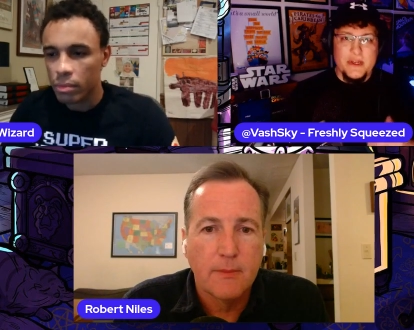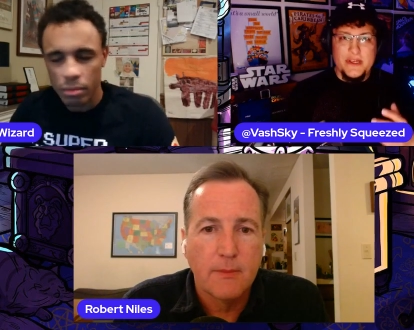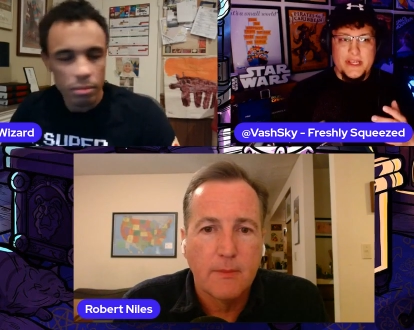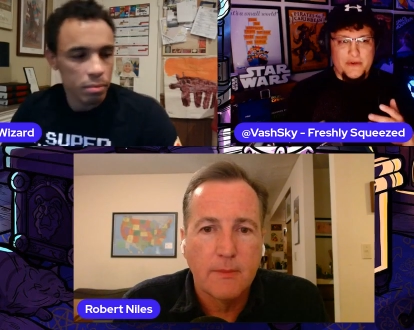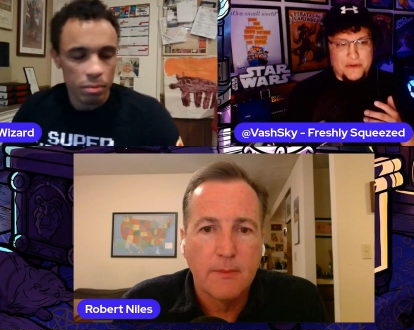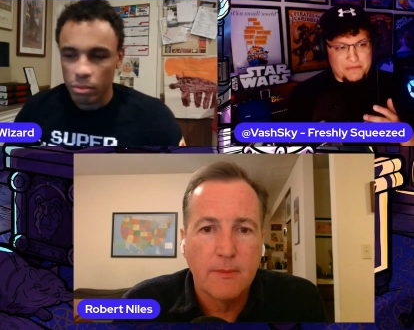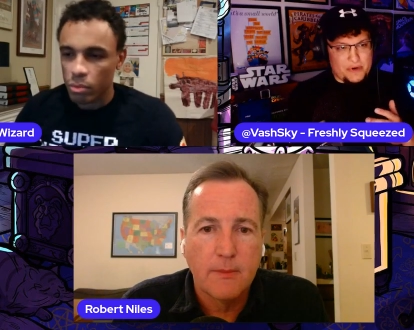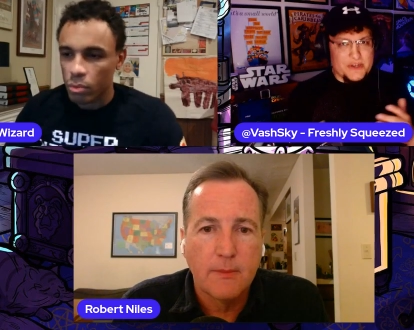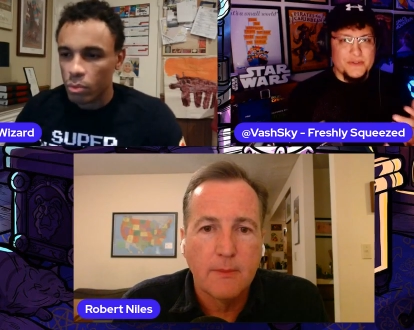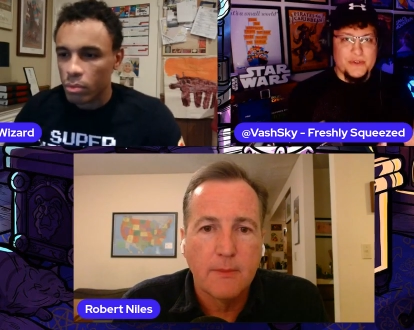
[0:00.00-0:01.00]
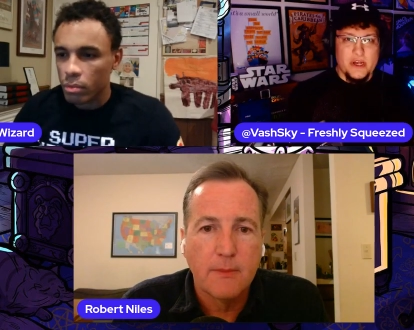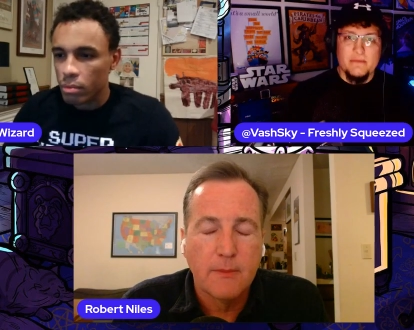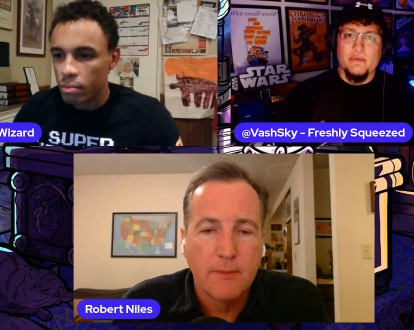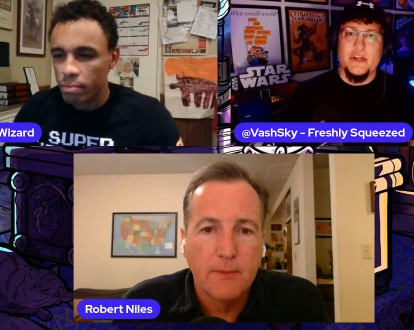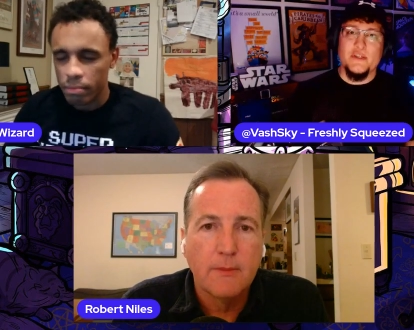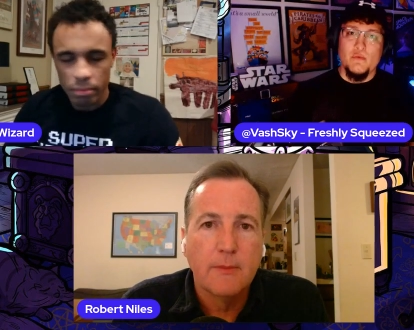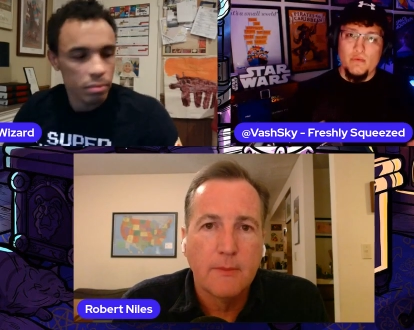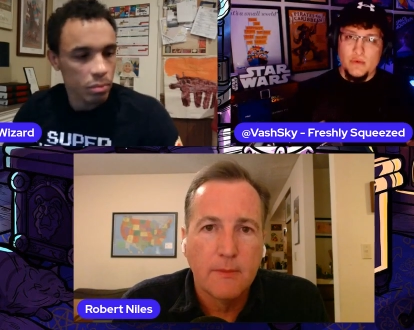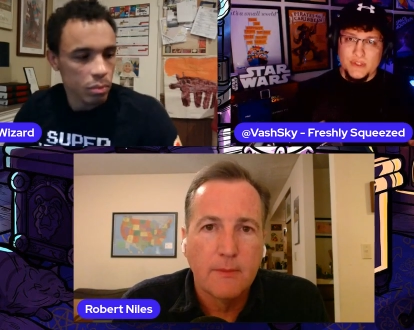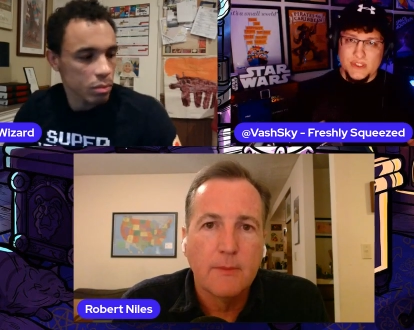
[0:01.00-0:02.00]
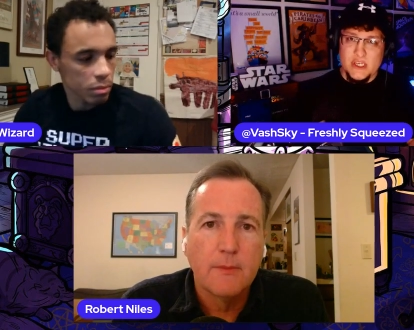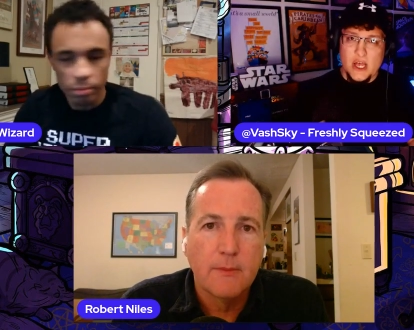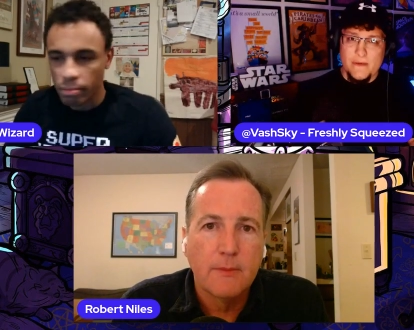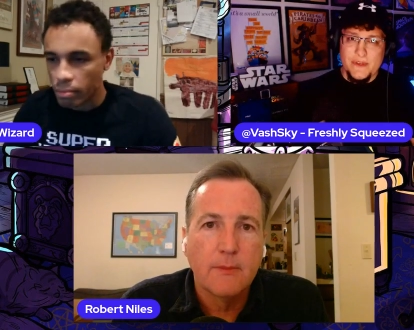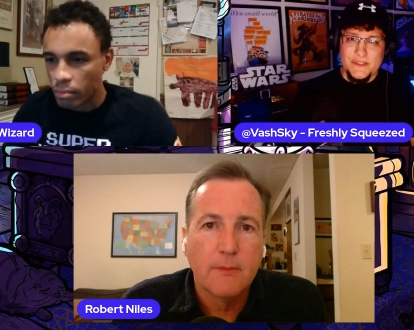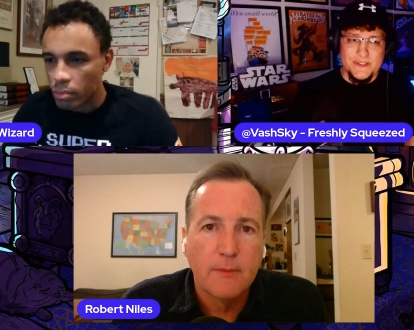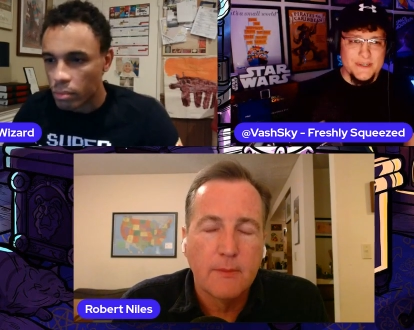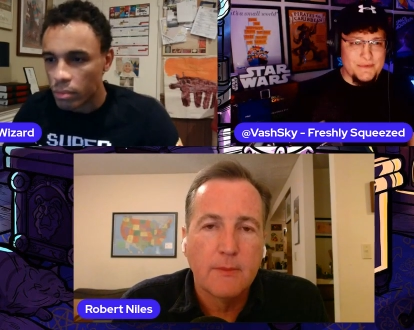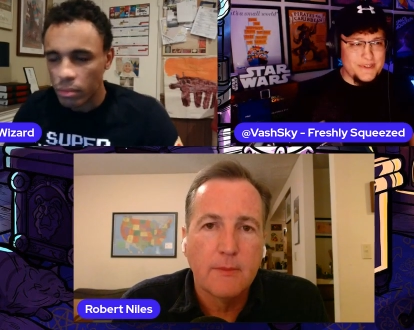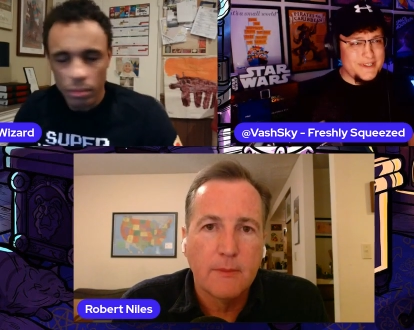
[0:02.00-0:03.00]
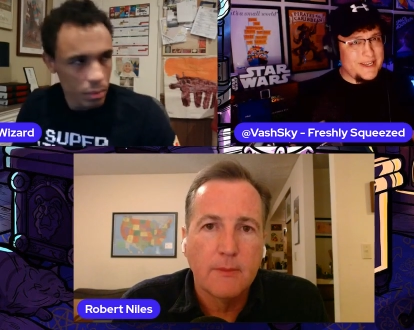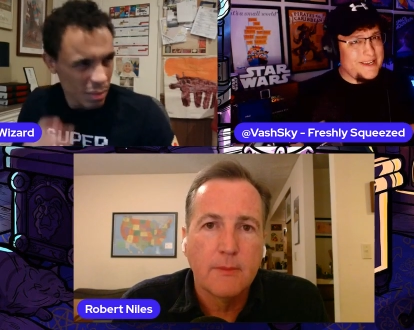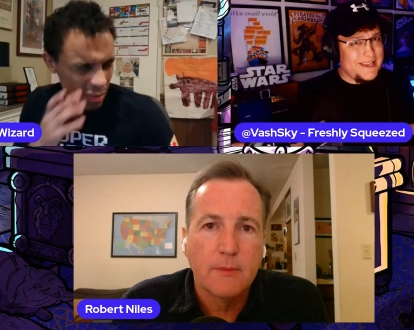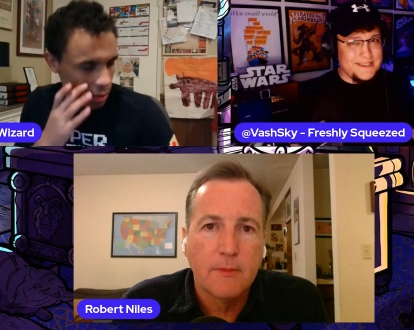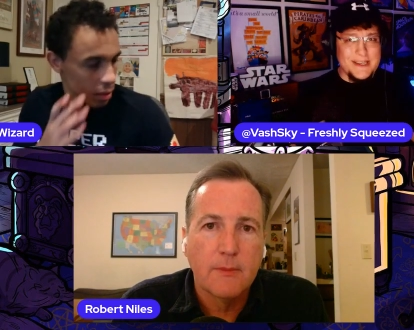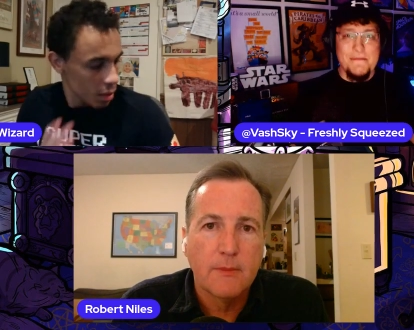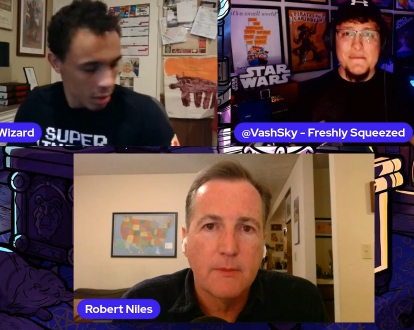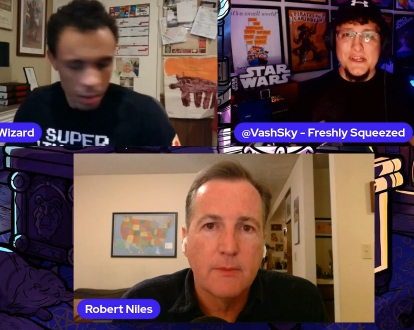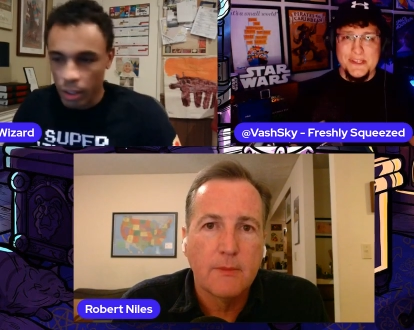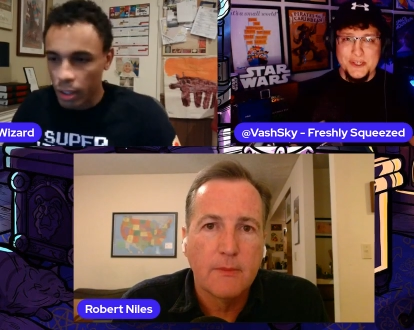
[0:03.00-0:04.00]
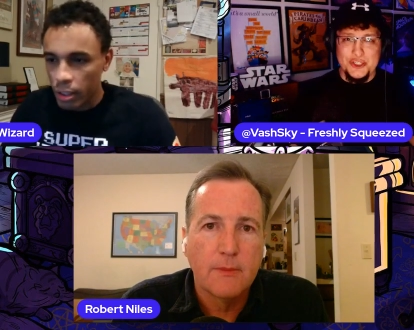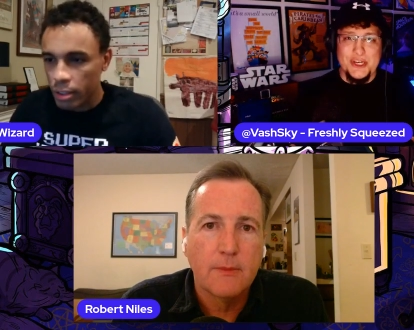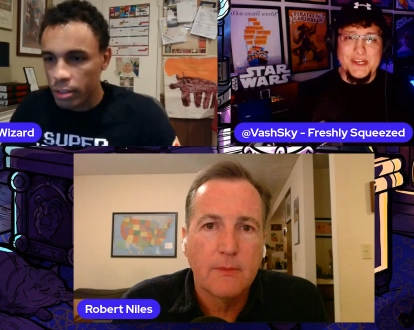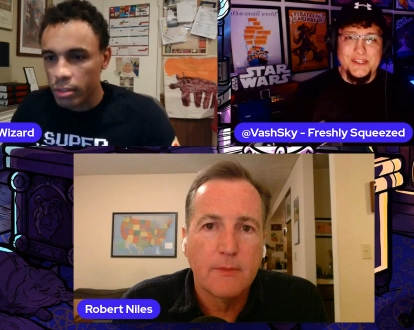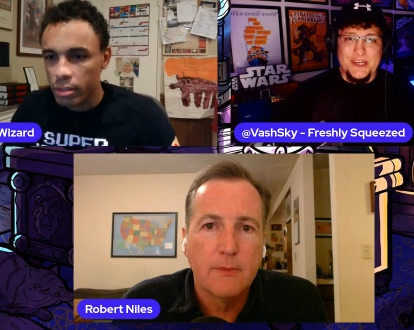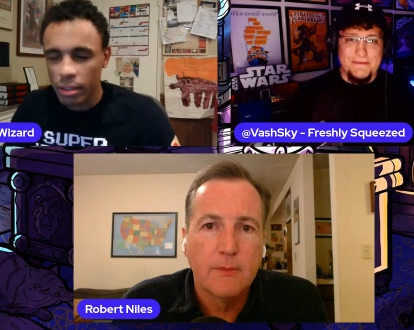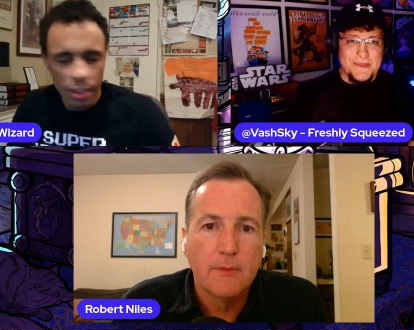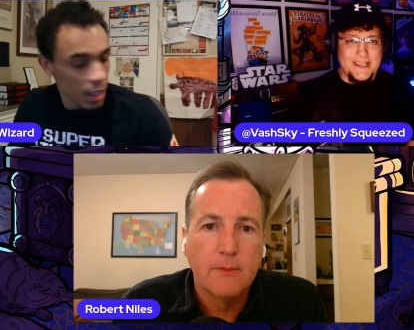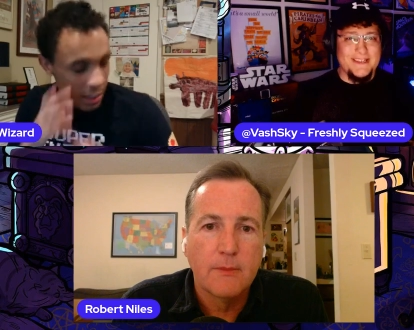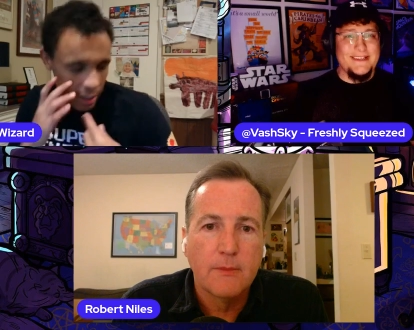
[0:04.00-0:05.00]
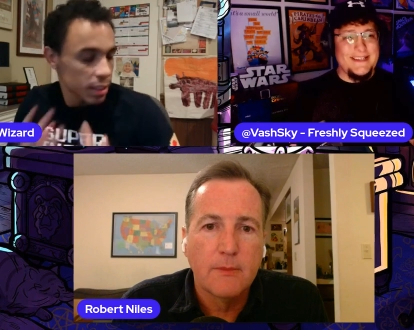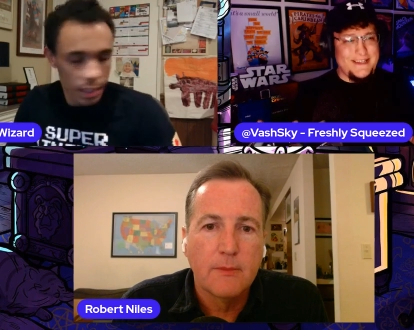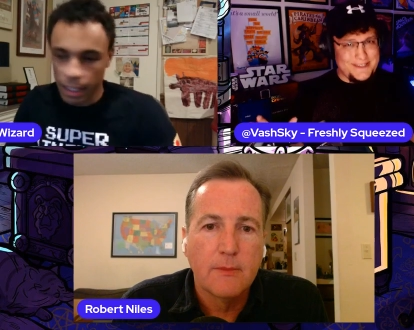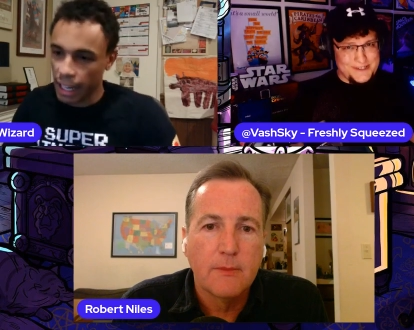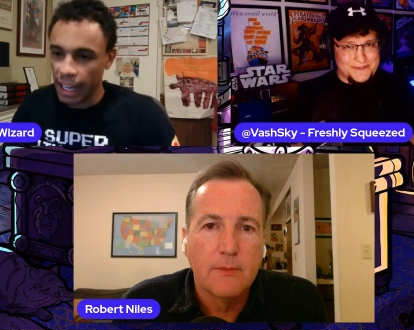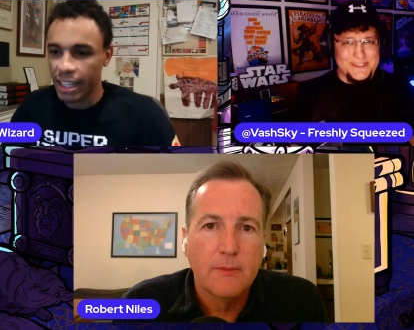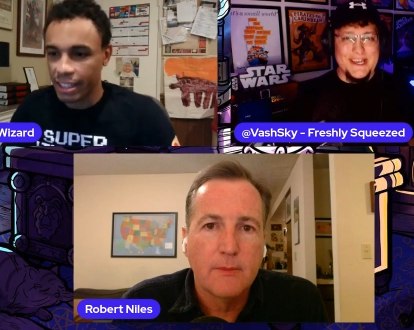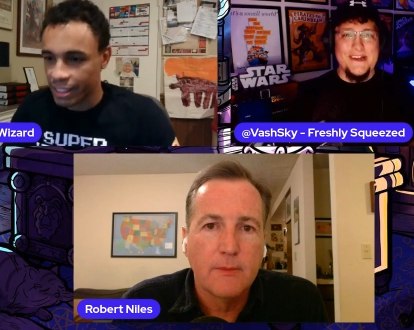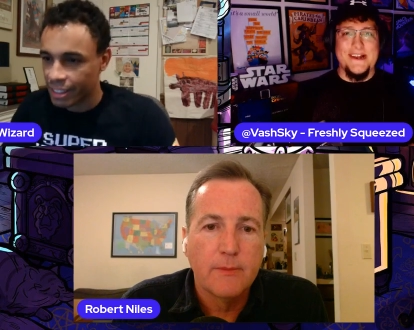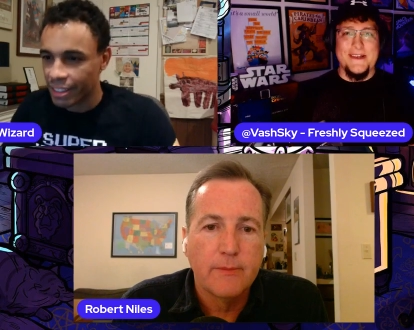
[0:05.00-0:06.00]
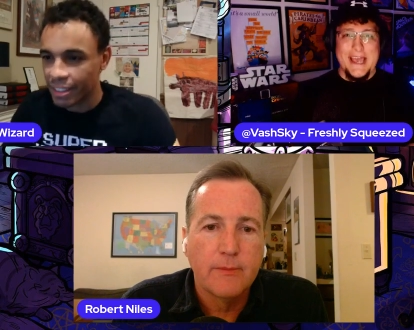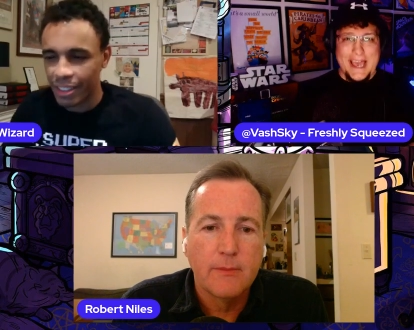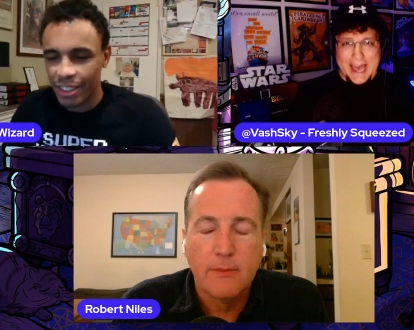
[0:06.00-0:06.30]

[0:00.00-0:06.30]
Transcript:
Speaker 1: you know embrace or not embrace. We will see, obviously, but hey, if something needed to change, I mean, uh, Team yeah.